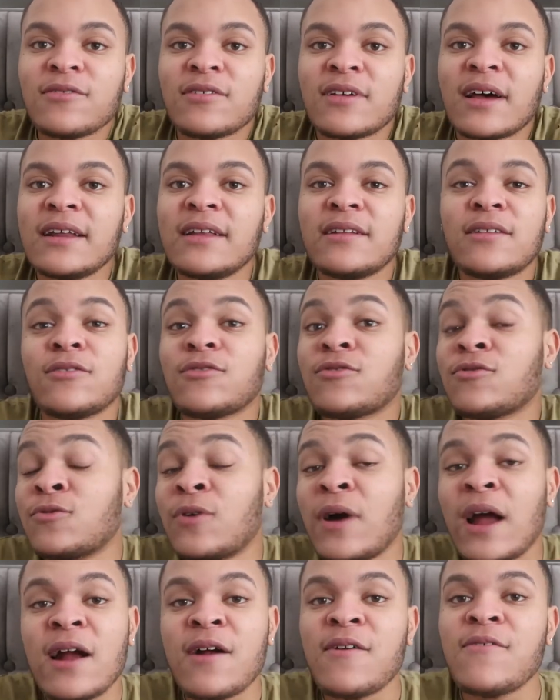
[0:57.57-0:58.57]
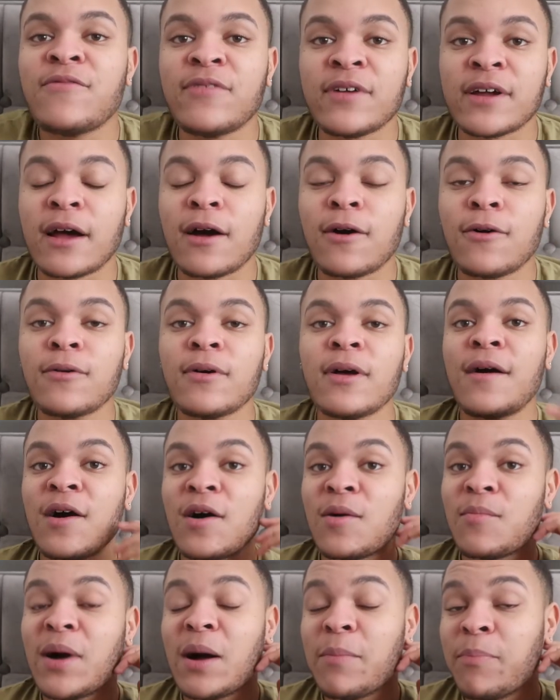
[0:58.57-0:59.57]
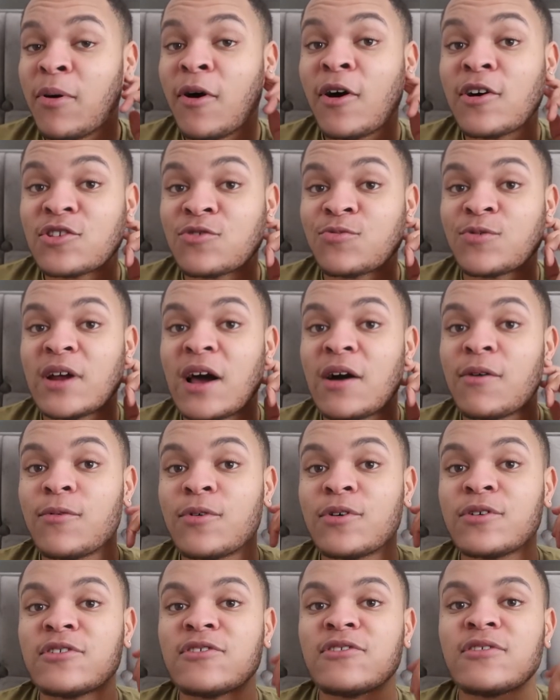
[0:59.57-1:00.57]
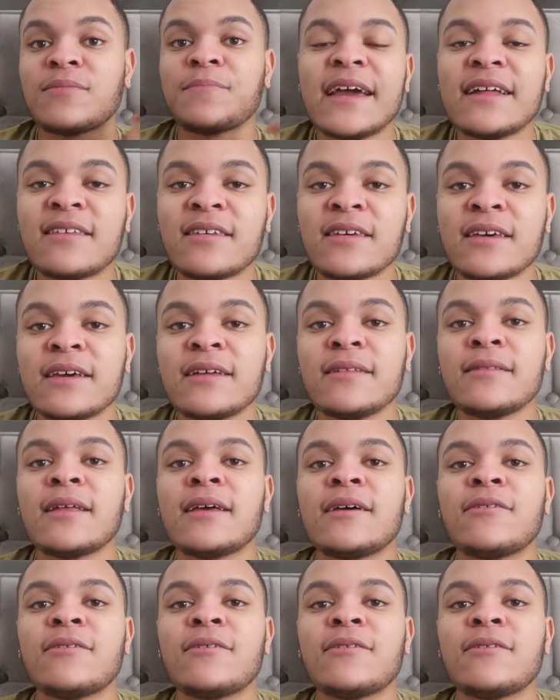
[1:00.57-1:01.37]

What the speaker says: So I need to sort everything out. I passed when I was 18.